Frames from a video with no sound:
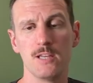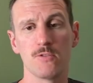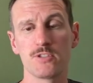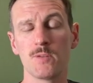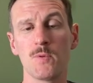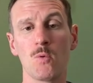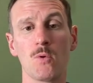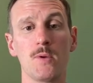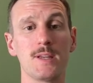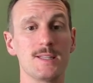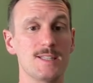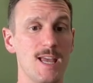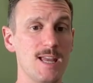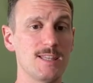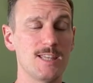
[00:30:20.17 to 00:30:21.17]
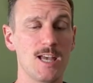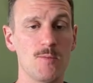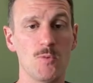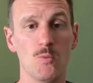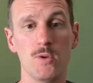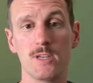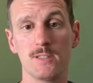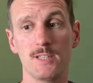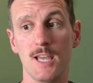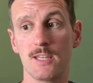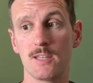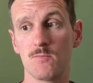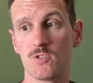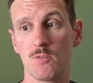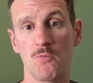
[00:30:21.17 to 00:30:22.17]
something where we can take them, and we can take
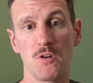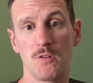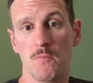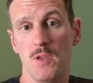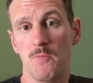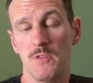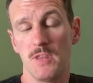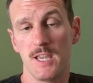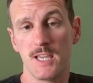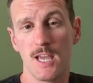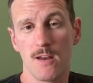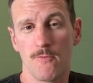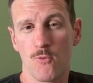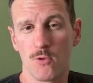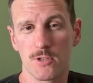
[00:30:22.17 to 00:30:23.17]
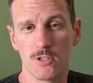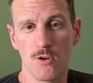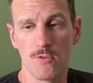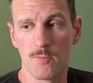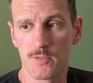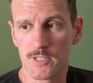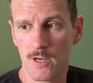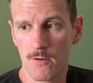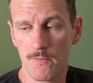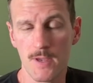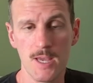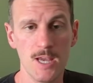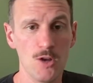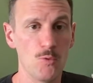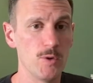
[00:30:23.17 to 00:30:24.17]
them somewhere that maybe they can't afford to go themselves.
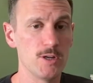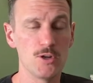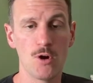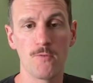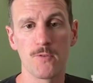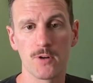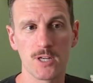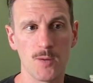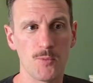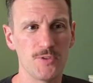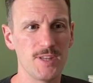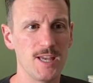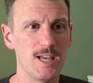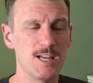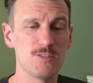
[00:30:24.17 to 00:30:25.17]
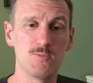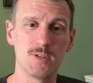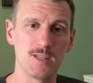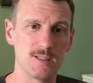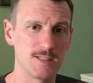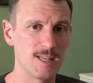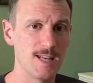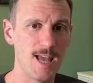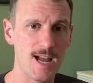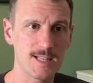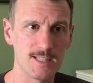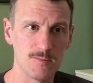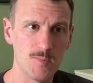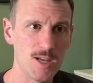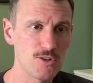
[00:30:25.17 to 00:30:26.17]
We can go for a couple days. We can connect
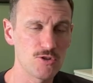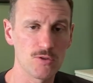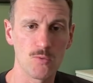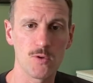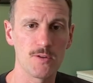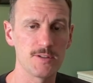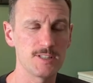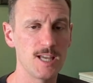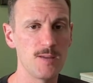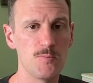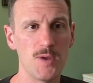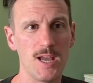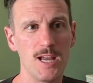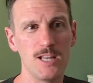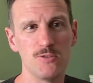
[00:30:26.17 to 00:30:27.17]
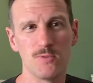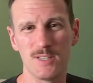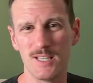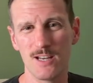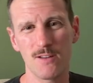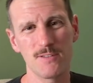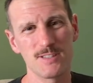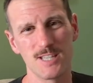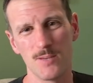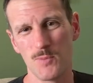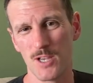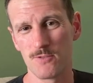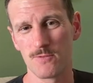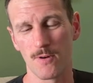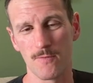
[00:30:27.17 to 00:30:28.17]
and make sure that we're on the same page. We can get on the same
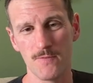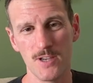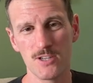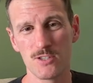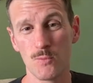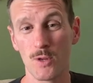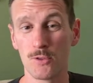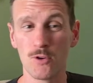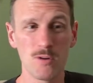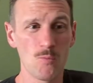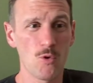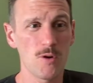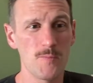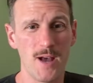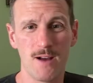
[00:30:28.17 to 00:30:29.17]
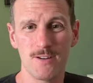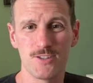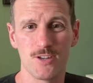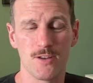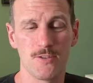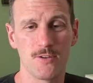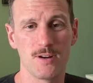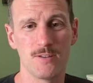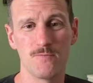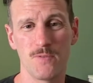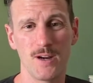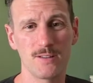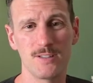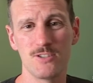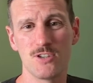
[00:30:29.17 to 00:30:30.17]
page with our vision. We can learn more about each other, and
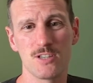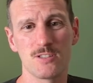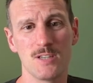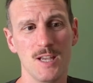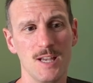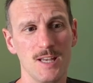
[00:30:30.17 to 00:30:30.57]
frankly, just